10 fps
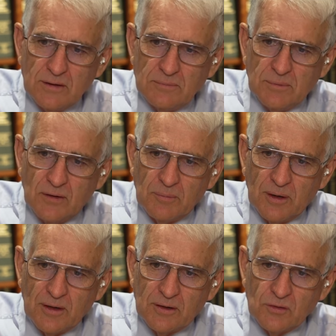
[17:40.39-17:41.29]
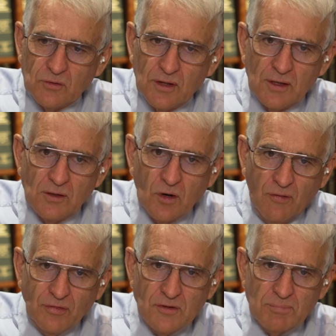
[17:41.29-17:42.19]
by the Americans there,
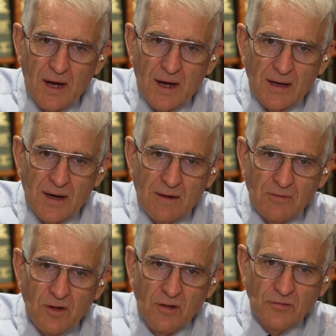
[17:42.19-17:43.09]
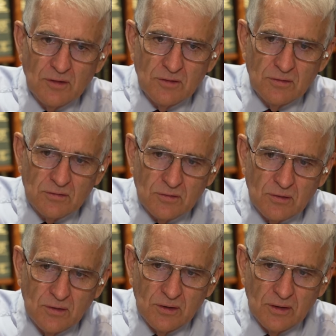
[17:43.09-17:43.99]
not to pay out, not to destroy.